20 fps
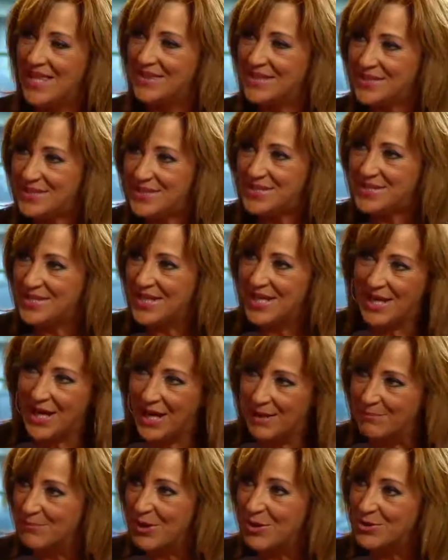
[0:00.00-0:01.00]
This is
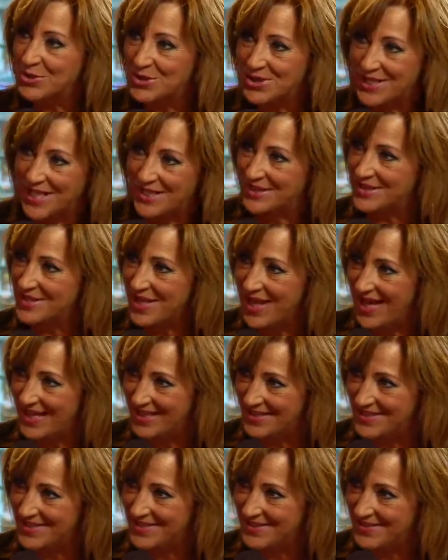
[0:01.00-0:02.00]
emotion at its
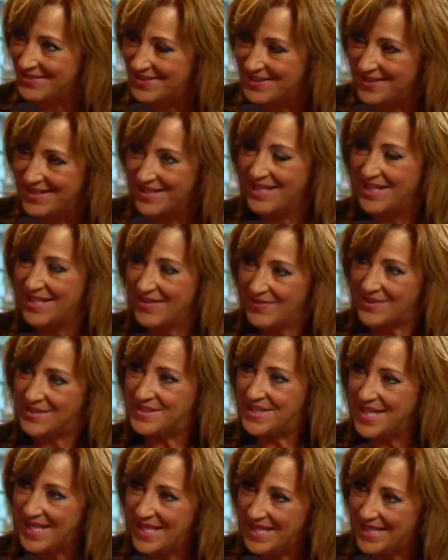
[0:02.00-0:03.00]
height. The
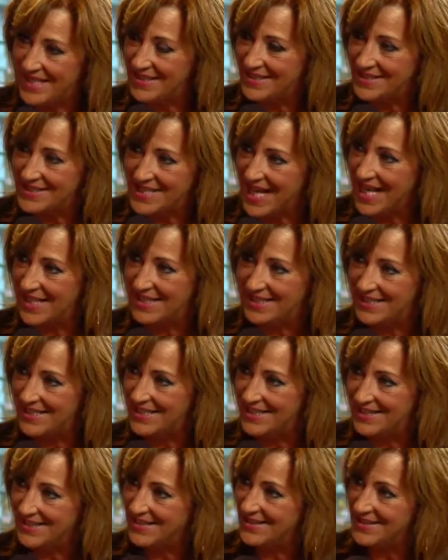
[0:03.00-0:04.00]
day
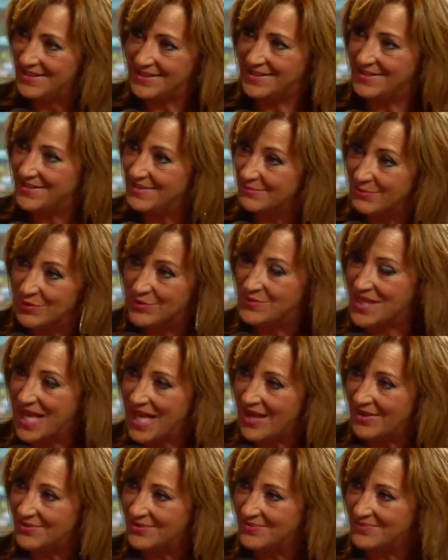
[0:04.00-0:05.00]
daddy moves
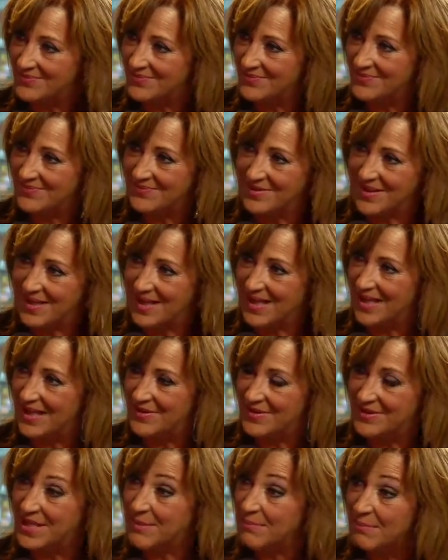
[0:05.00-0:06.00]
out,
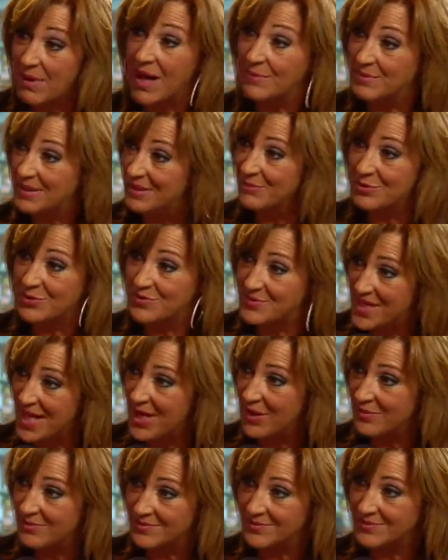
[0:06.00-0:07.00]
the day mommy moves
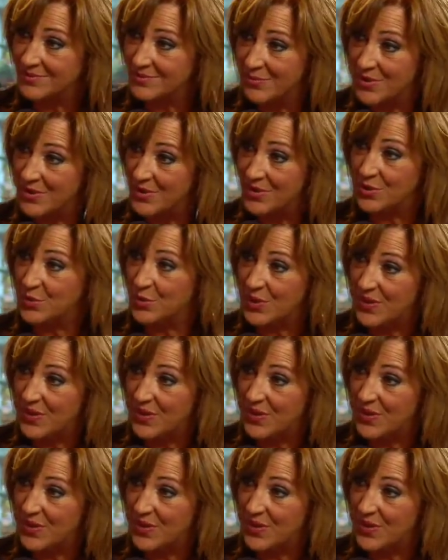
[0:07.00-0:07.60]
out with you,